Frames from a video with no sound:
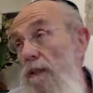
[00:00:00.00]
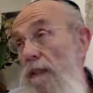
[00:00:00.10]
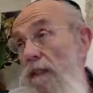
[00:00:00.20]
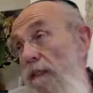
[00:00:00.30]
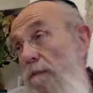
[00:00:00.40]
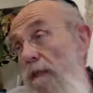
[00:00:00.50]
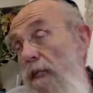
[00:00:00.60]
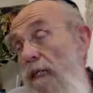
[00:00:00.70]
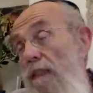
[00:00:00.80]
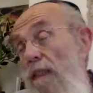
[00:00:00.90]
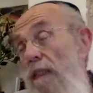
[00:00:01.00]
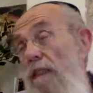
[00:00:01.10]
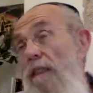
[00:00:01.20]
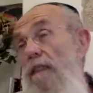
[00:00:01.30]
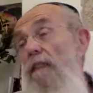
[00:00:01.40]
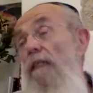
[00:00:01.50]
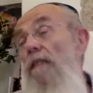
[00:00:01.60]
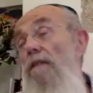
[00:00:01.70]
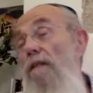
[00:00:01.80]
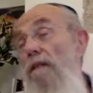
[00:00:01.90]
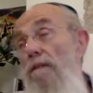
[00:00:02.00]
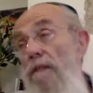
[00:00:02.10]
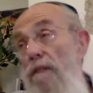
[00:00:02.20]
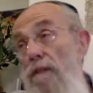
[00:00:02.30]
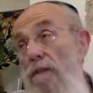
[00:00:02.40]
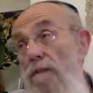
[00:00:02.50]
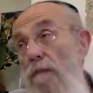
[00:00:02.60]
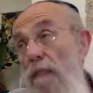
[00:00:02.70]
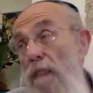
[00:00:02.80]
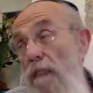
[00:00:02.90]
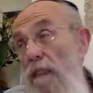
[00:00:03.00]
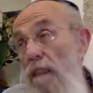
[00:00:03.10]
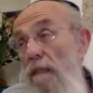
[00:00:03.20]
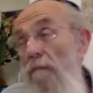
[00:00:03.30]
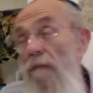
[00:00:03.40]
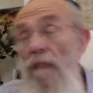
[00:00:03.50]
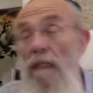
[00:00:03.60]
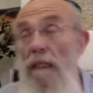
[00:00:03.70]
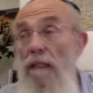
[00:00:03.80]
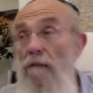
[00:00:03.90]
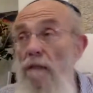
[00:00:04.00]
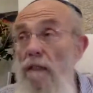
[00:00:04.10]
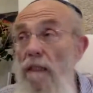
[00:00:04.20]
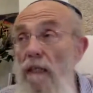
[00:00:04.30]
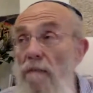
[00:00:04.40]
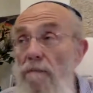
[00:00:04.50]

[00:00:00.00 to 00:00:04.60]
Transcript: I think it might actually exist in other literature too, but it's something that he used to tell.